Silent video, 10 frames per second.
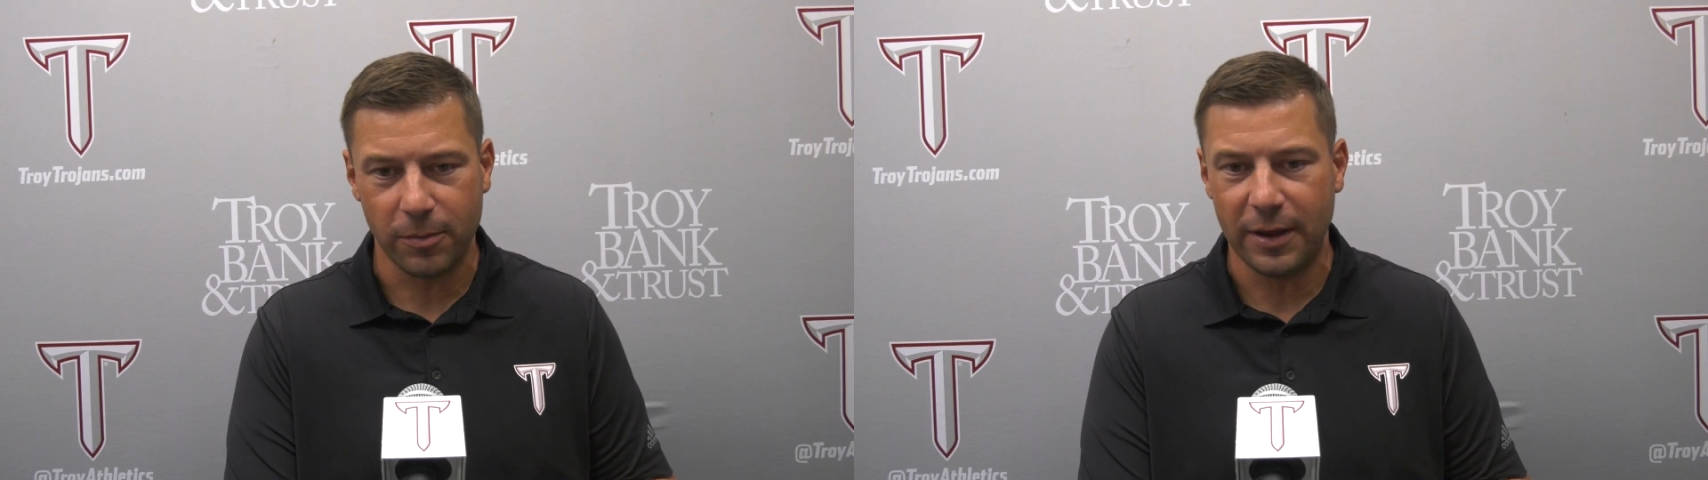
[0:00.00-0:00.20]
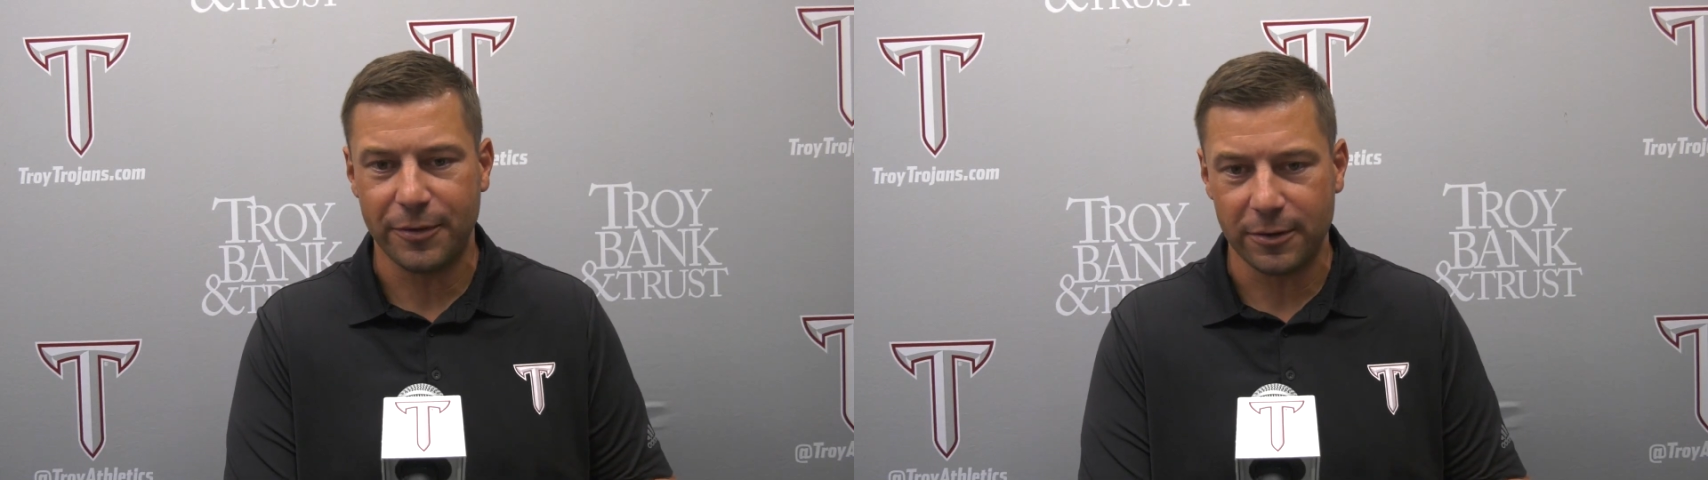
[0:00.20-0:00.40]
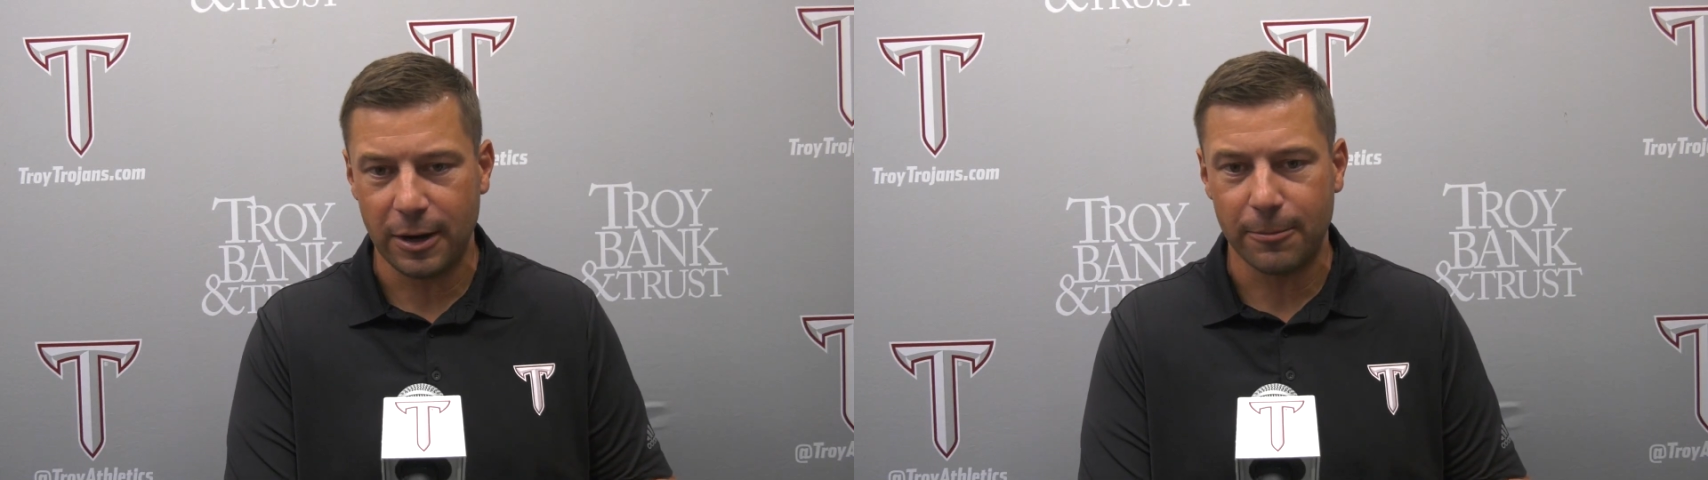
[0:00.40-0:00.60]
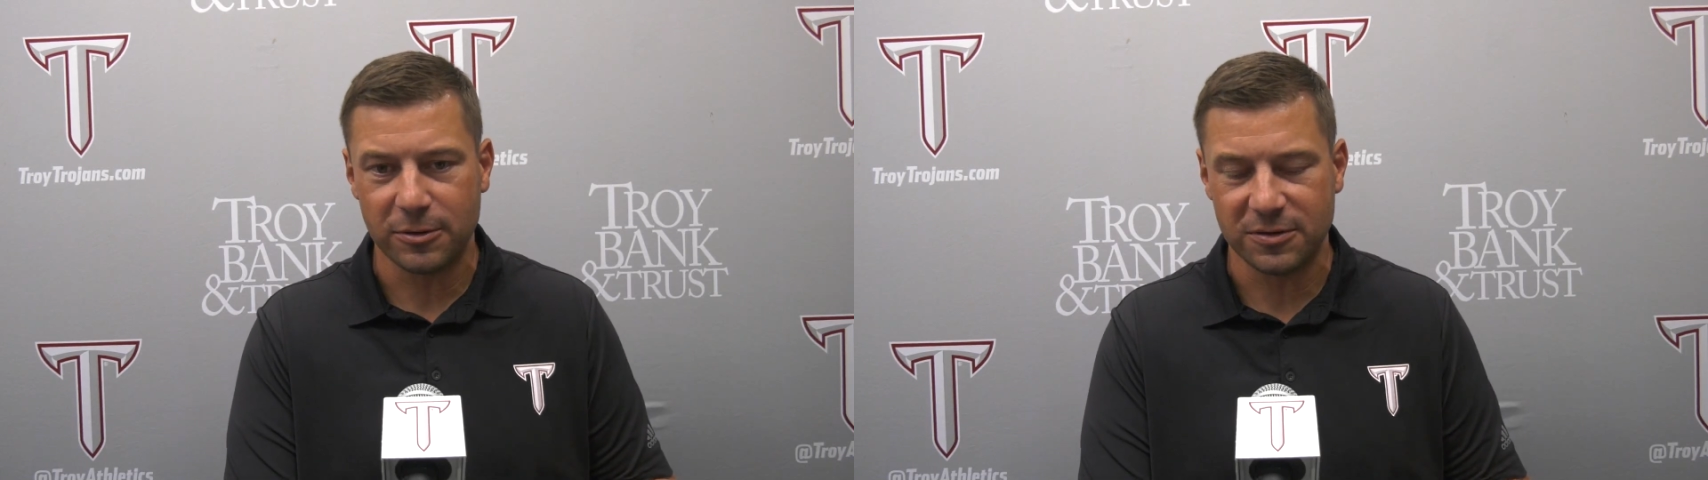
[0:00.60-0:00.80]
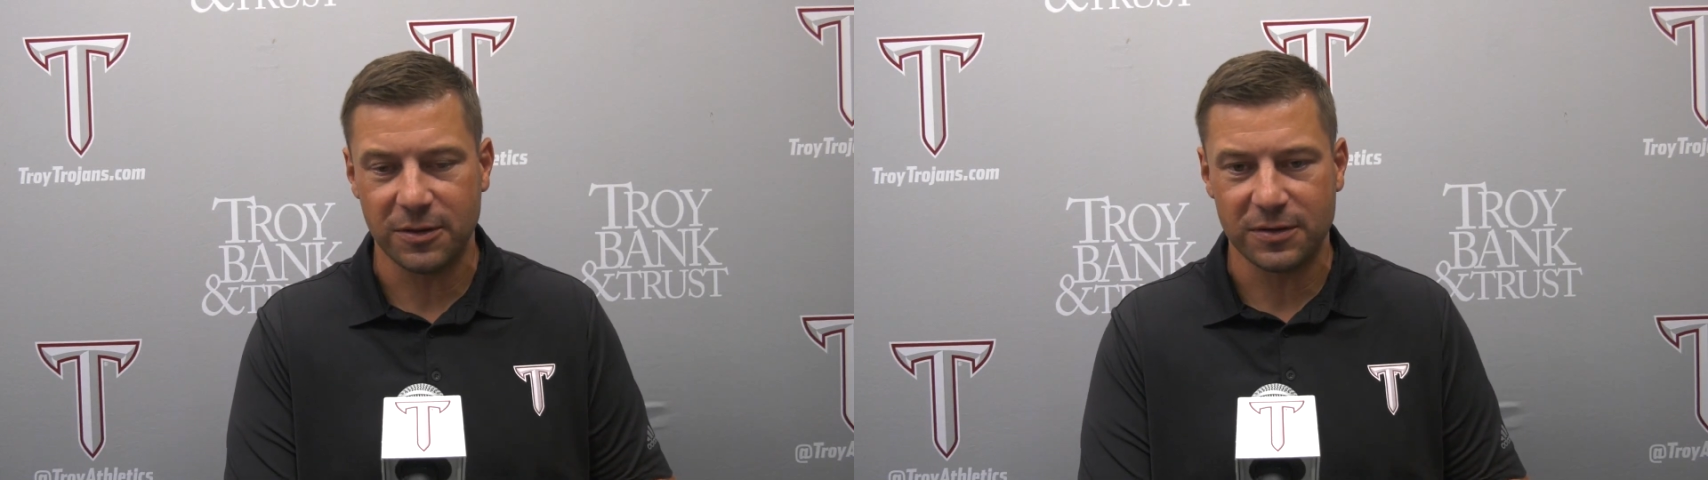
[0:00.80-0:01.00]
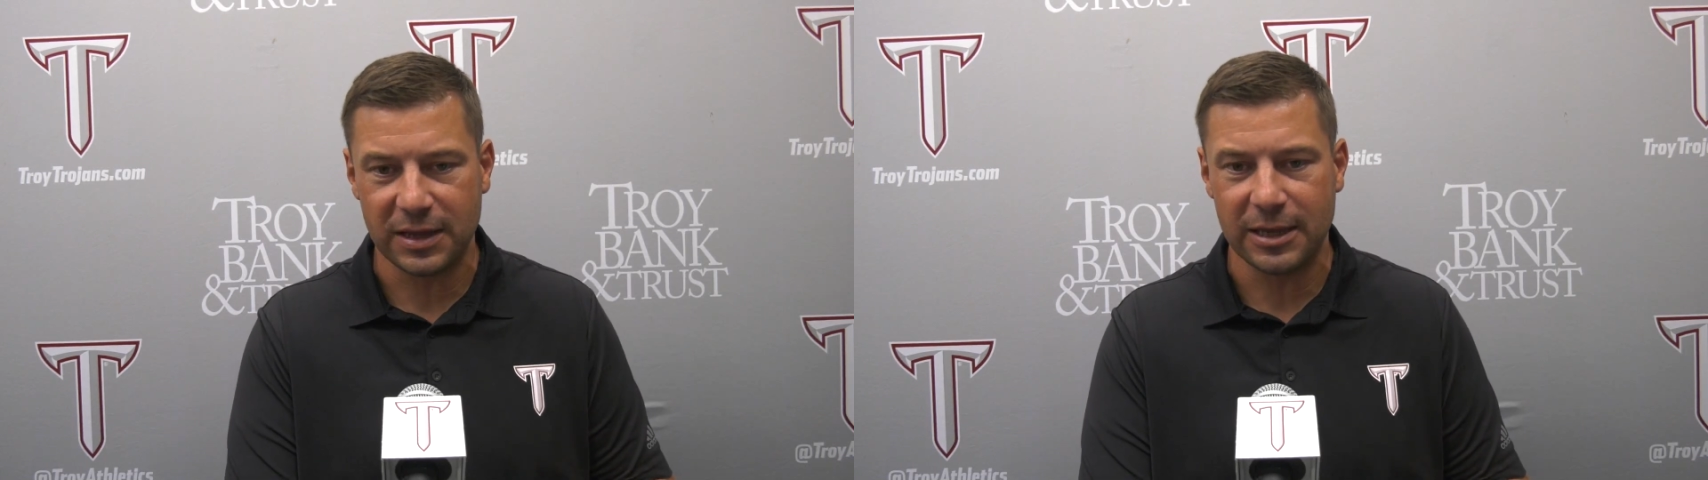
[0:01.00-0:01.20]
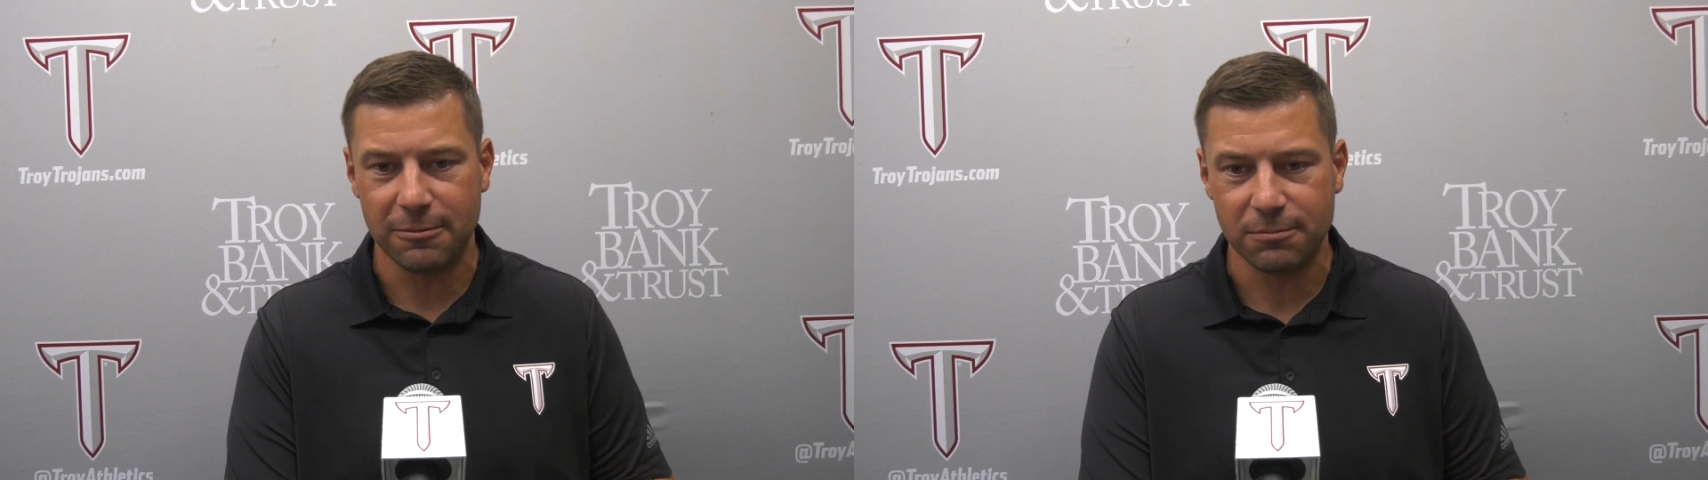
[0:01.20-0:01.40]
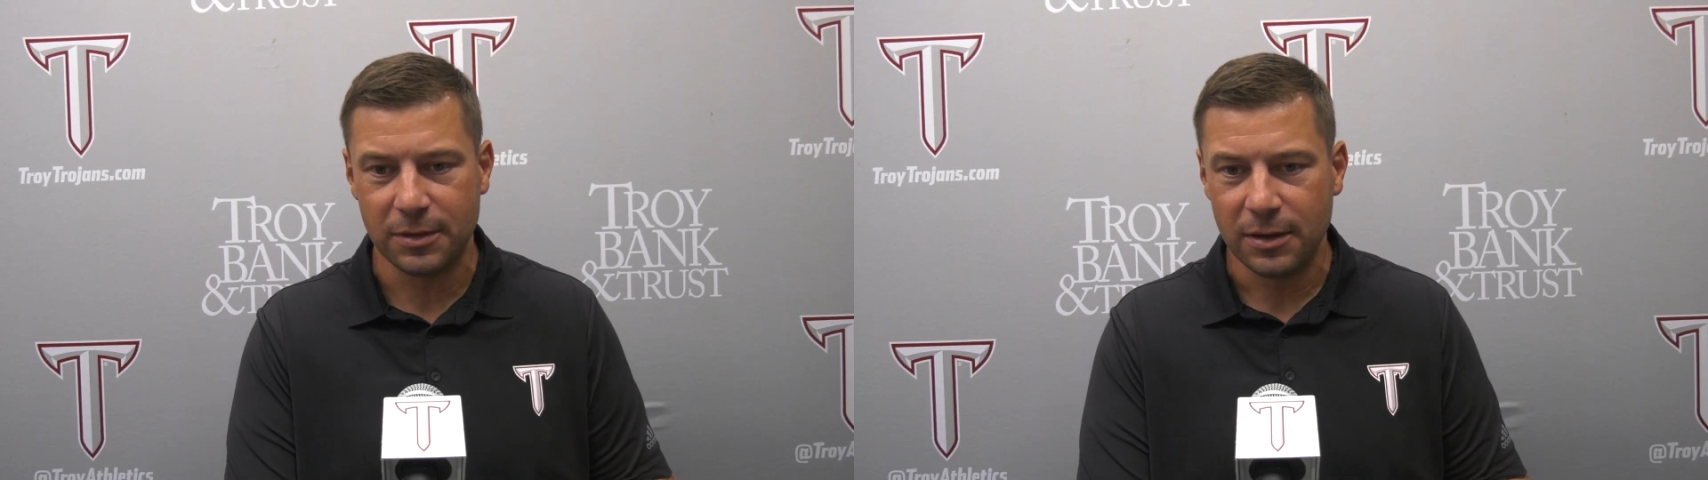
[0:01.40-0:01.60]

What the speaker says: about their numbers than the team,